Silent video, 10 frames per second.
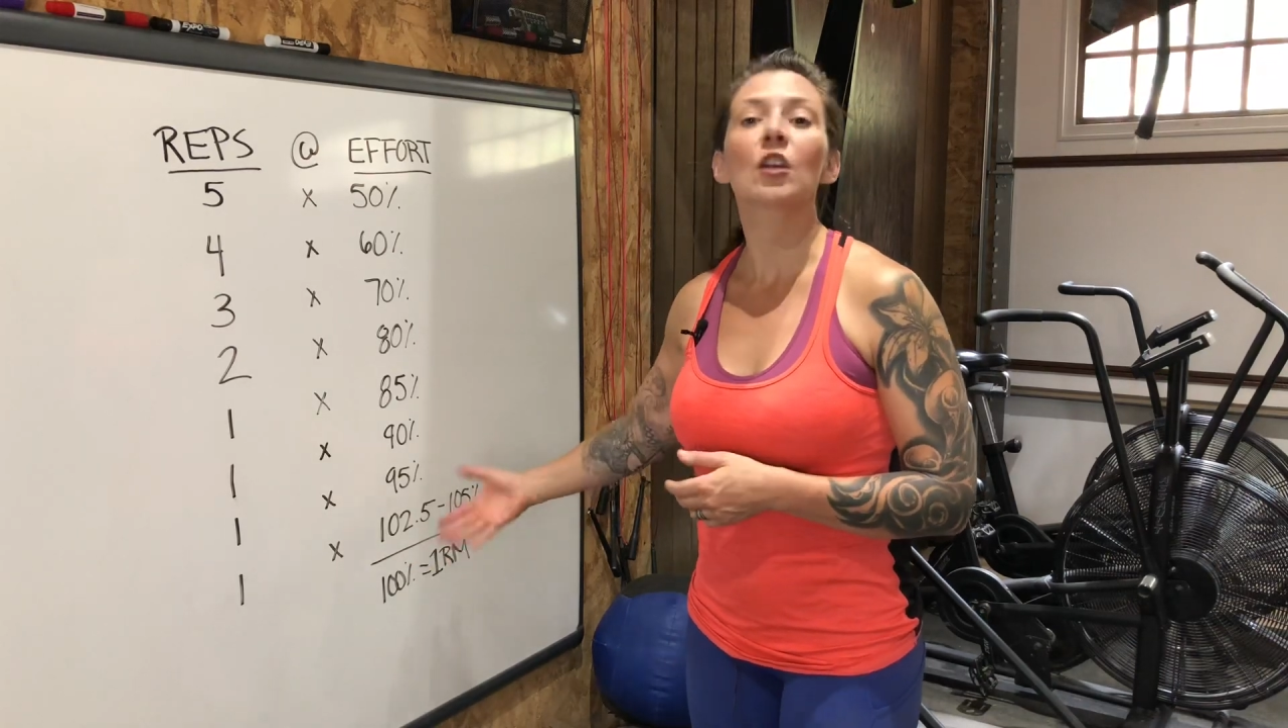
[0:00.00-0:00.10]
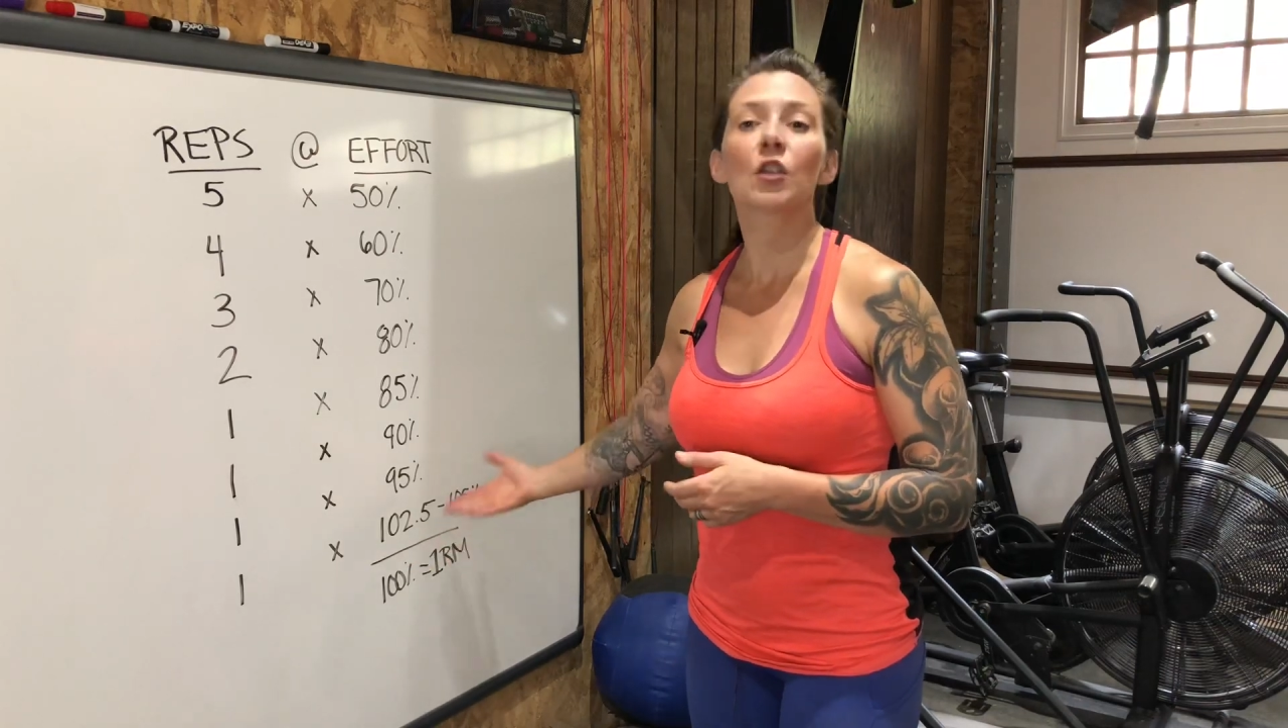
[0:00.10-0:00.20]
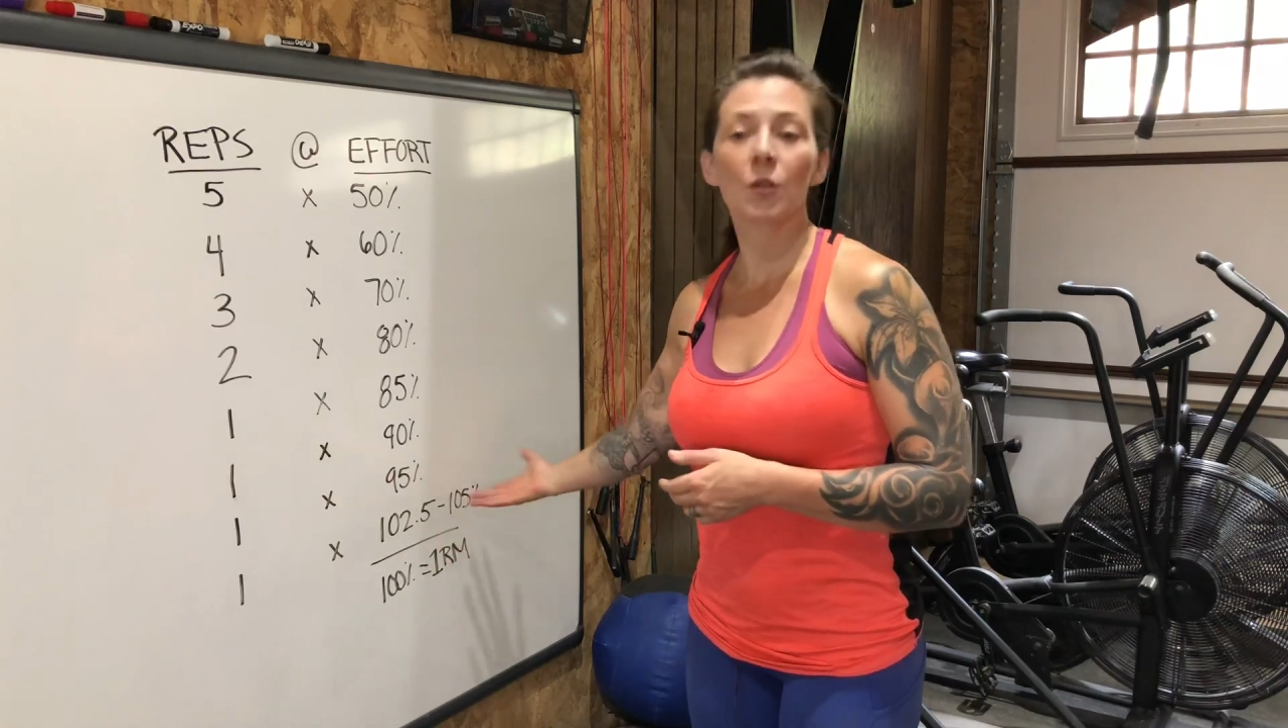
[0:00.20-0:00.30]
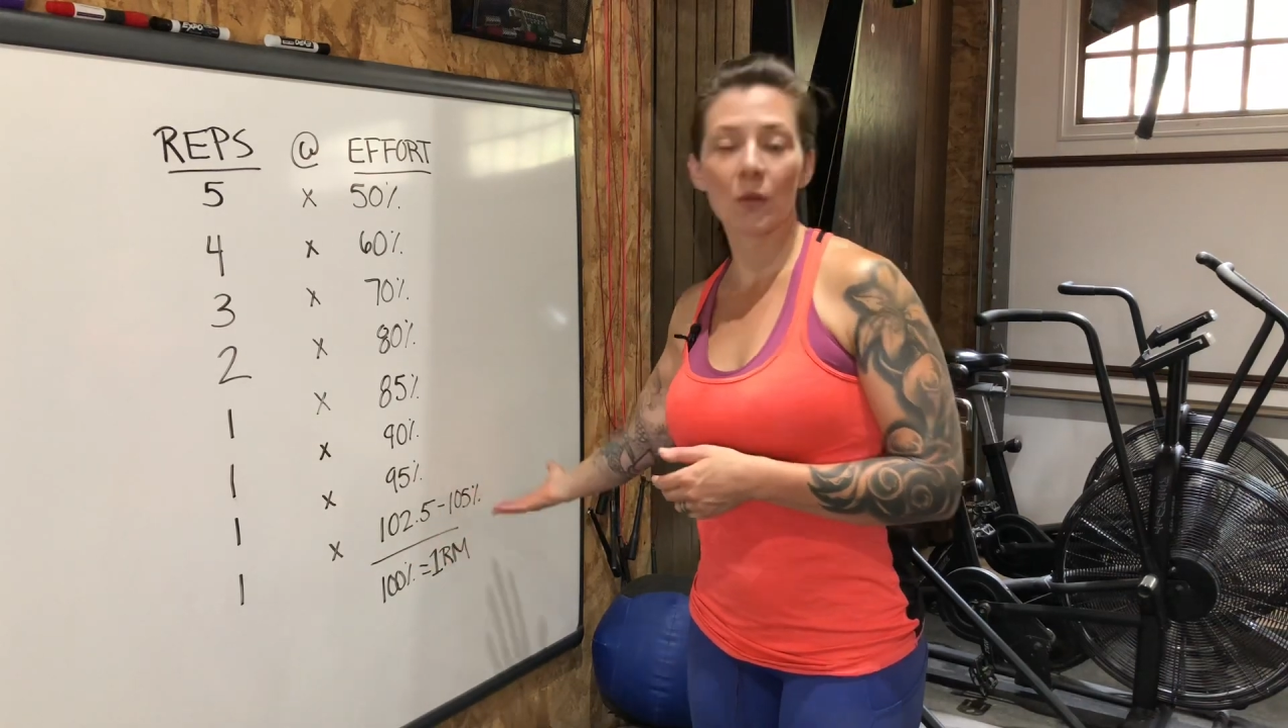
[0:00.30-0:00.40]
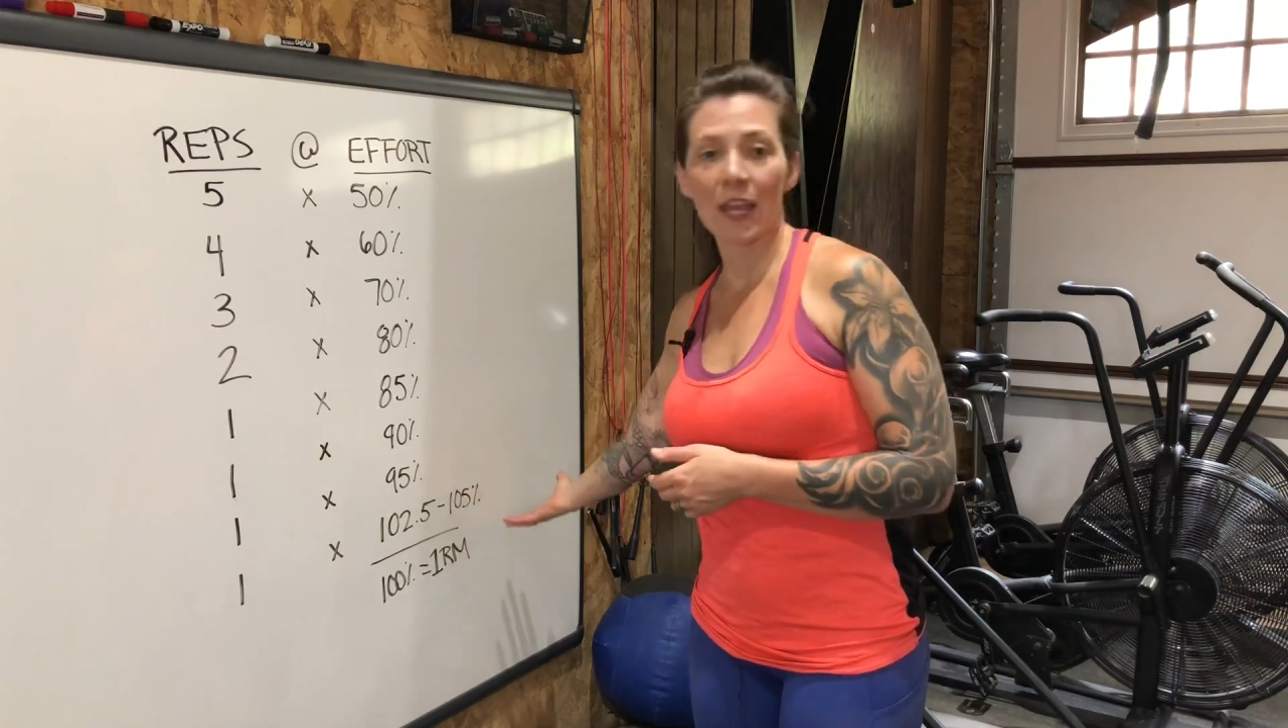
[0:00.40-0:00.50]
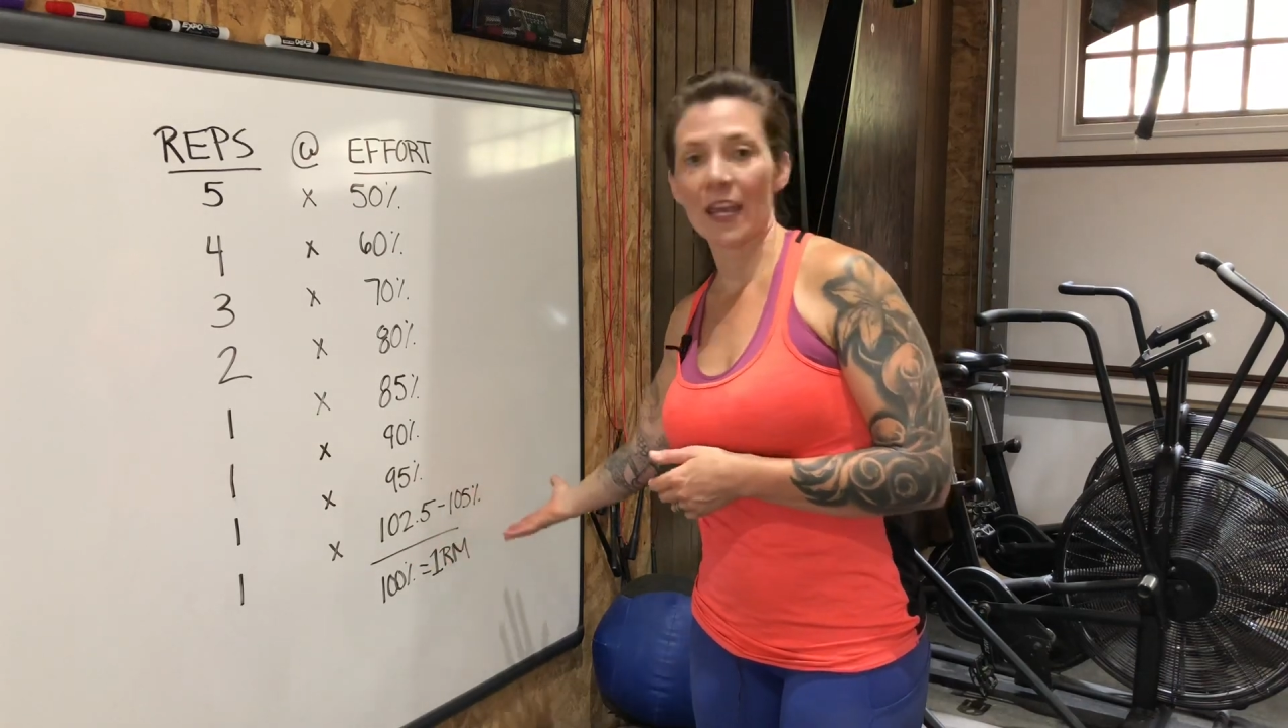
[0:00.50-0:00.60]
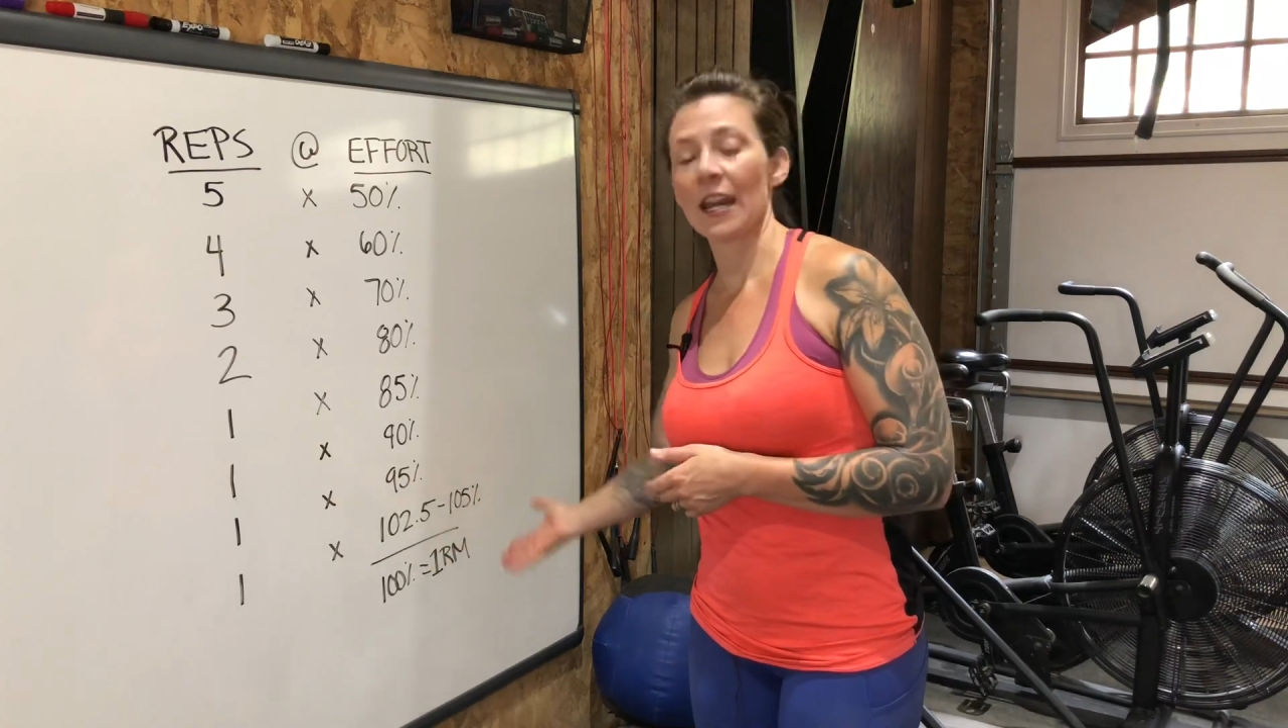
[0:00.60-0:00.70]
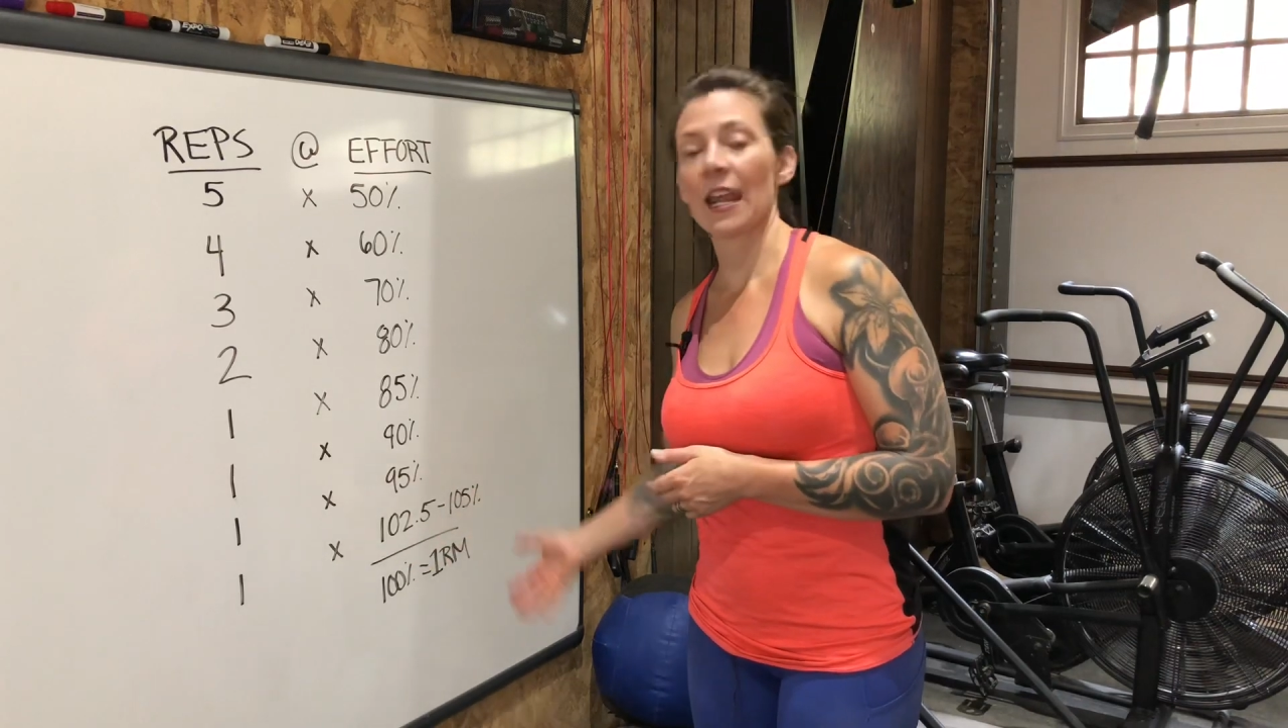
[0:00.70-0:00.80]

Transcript: you can